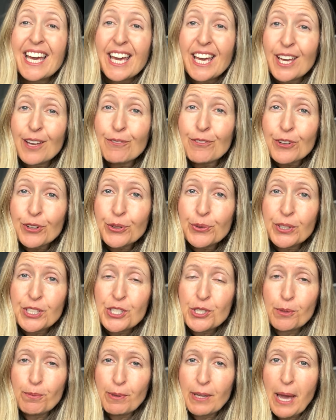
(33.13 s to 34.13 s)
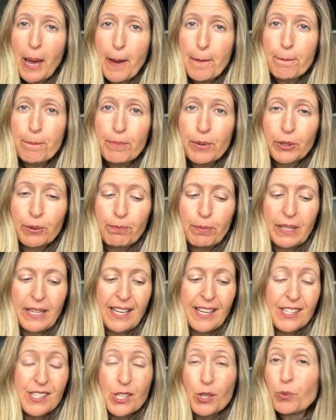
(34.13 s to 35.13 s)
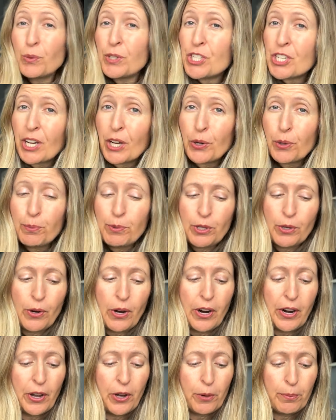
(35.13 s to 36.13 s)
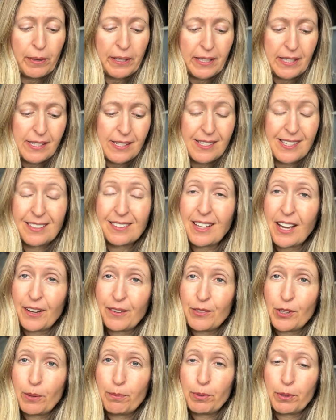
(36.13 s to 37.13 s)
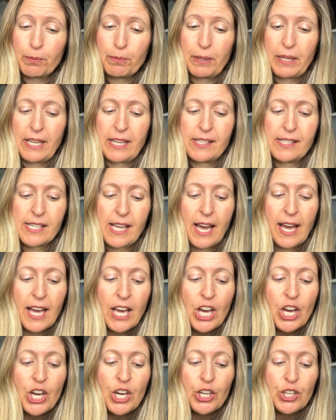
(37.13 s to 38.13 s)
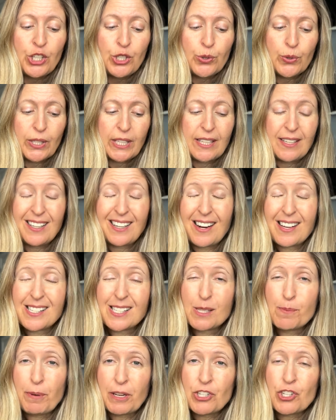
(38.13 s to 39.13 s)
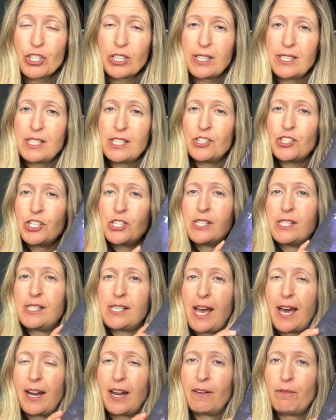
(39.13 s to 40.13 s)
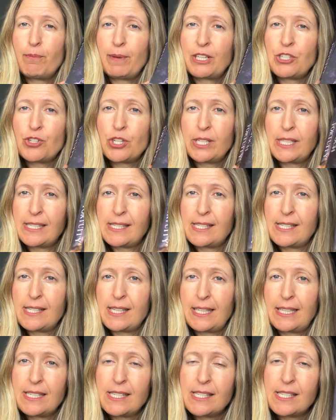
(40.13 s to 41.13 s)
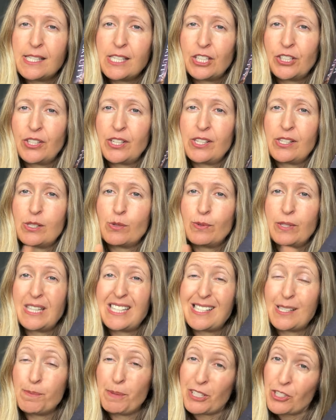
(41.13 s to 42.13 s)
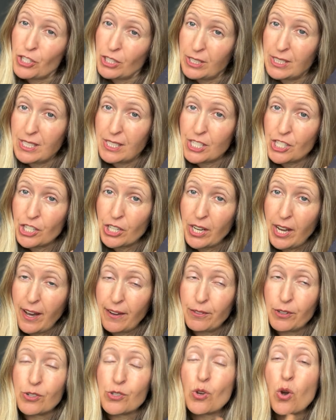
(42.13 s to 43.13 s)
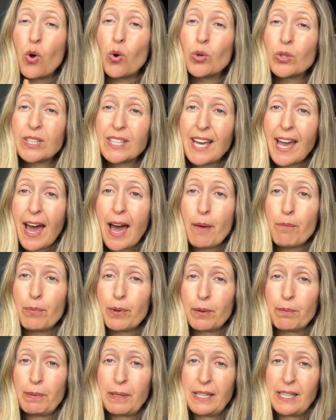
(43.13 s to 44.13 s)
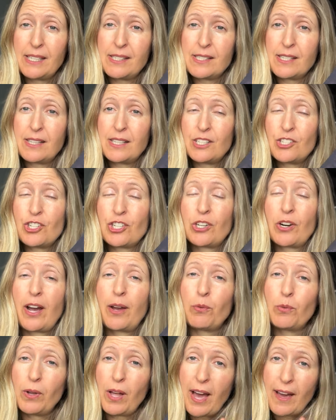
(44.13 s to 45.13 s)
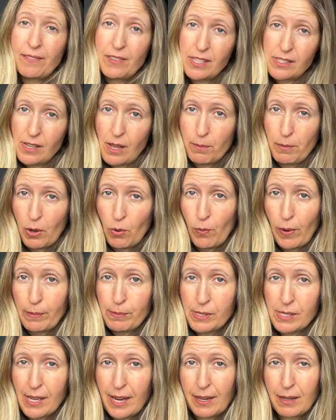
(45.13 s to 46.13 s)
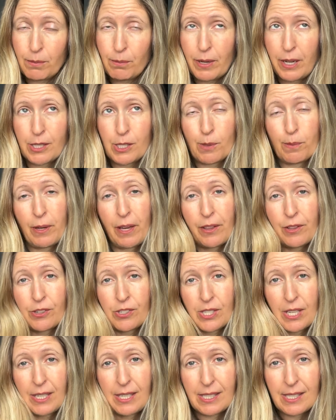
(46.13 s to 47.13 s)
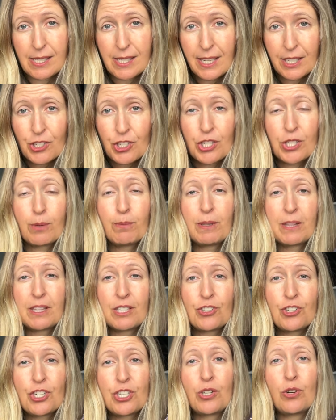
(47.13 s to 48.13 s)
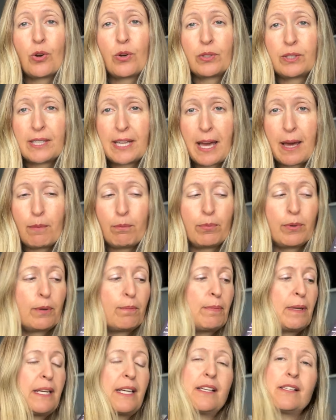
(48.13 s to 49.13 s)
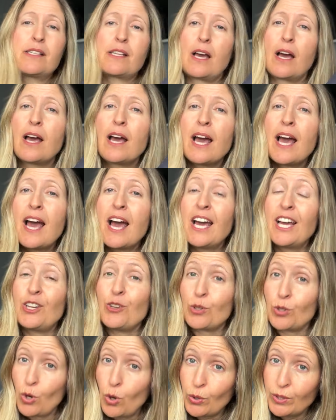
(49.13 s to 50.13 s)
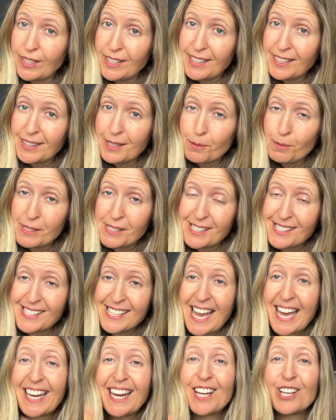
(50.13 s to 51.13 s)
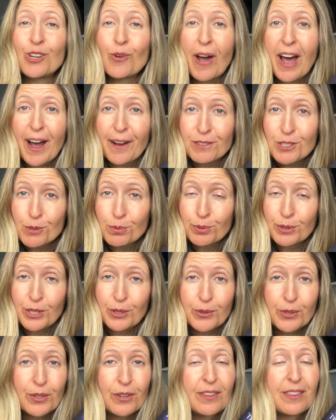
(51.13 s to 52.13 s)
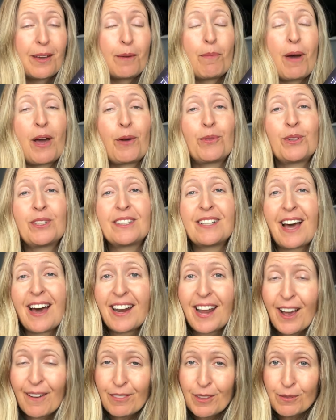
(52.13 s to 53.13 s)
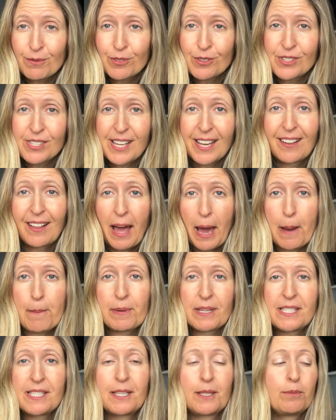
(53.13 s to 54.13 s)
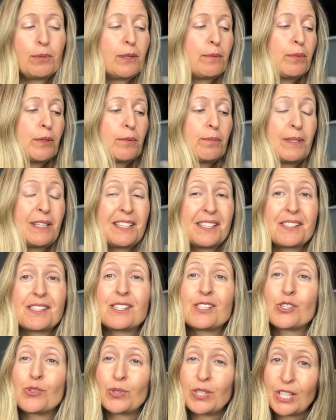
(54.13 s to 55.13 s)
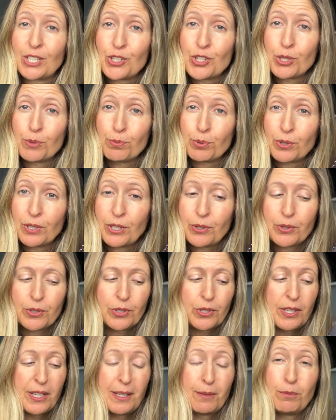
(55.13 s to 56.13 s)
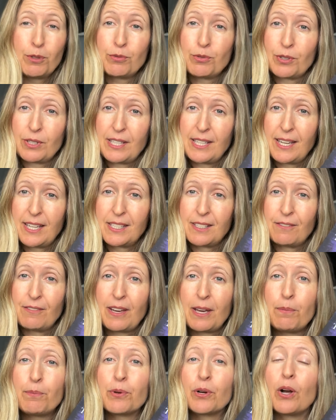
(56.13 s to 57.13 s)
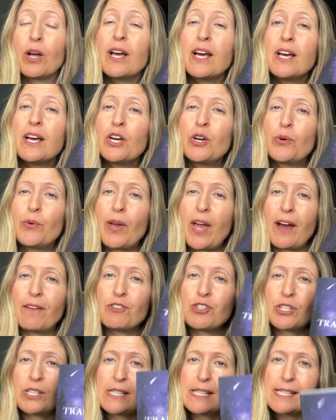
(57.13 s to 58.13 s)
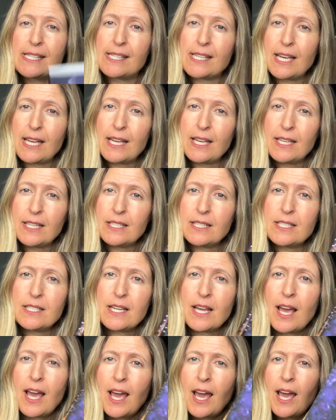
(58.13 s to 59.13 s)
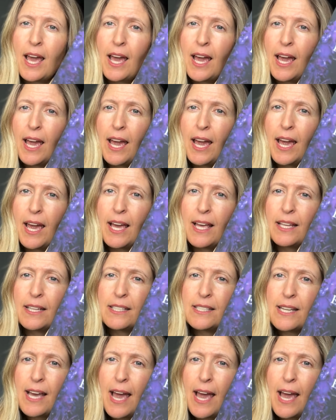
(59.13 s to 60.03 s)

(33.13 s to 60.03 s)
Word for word: if you're going to be at Book Bonanza, which I hope you are, I hope I get to see a lot of you at Book Bonanza, you can get a special edition set of my Transcend series with these special edition covers only at Book Bonanza this year. I will have these on my website and possible other signings next year, but this year only at Book Bonanza. And you can only get them as a set and you have to pre-order them. I I will not have them for sale at my table at Book Bonanza, so get your pre-order in before the end of April. We have Transcend and